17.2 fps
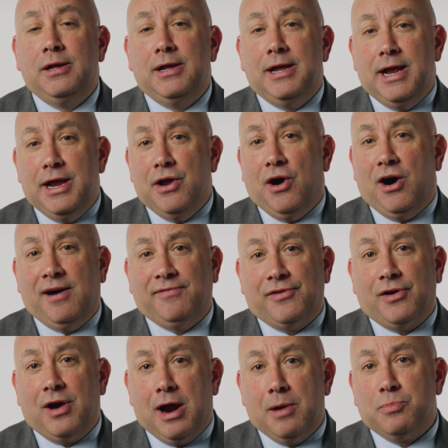and
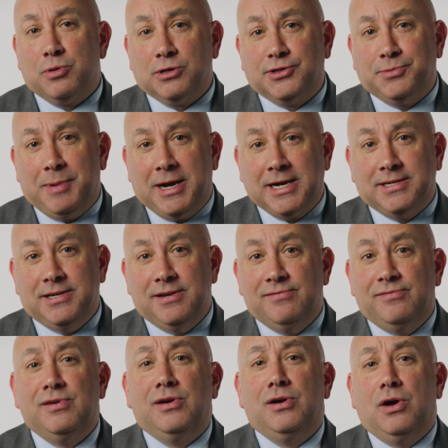offer our
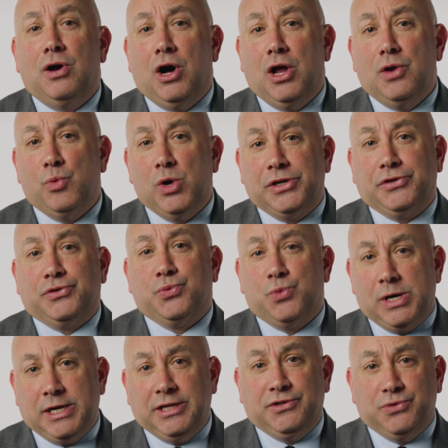perspective on what
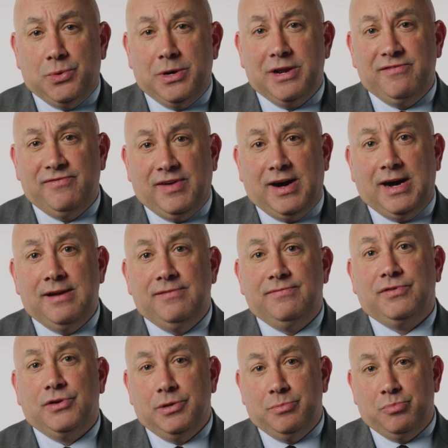2025
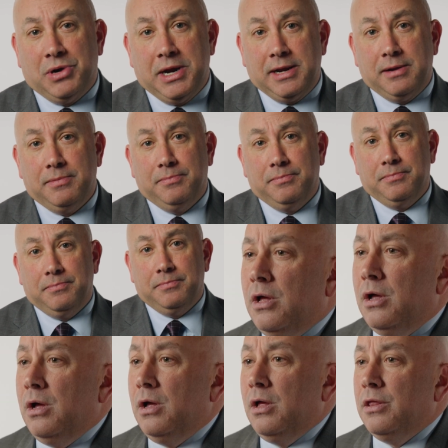could
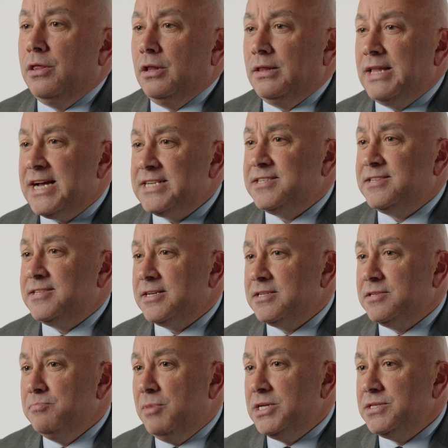bring. The last
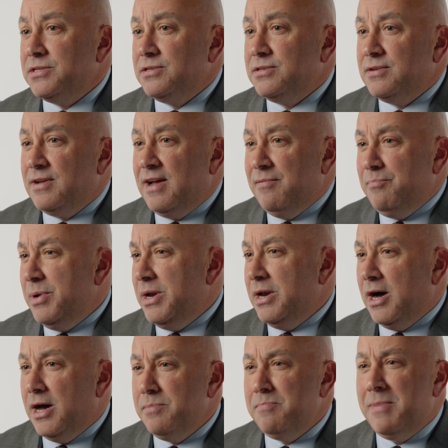6 months have been
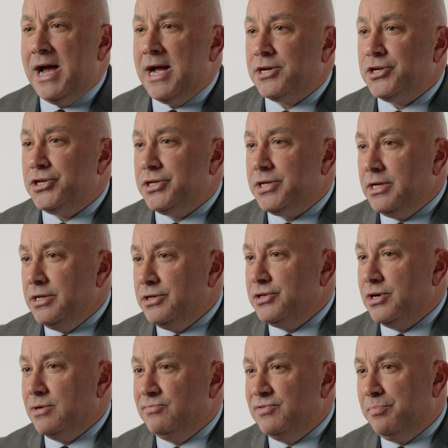unmatched in
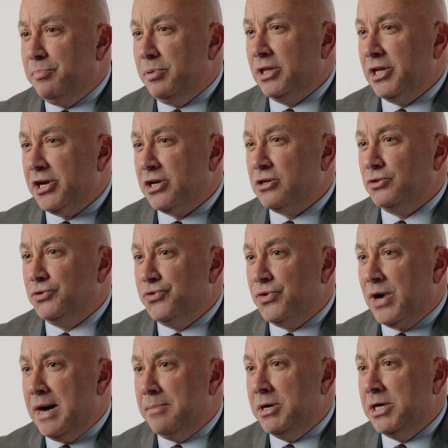terms of political
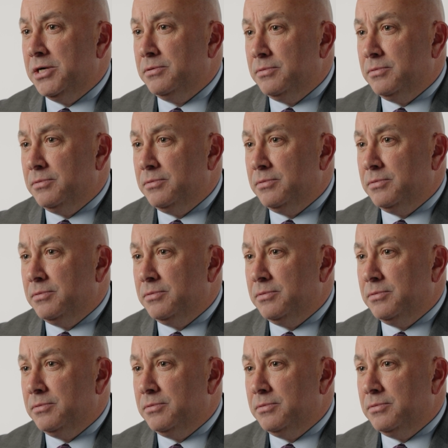drama.